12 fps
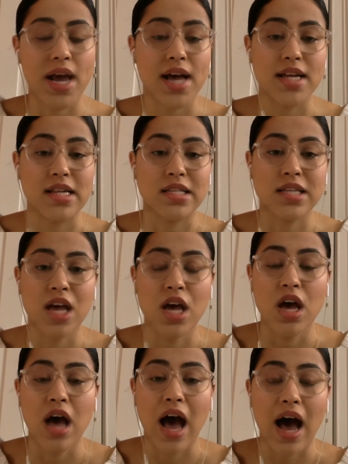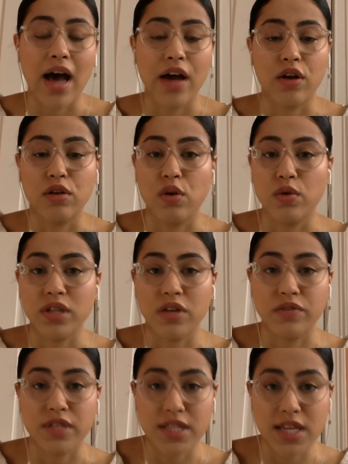has high or low
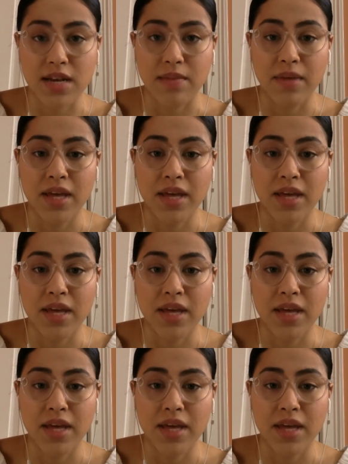self-esteem.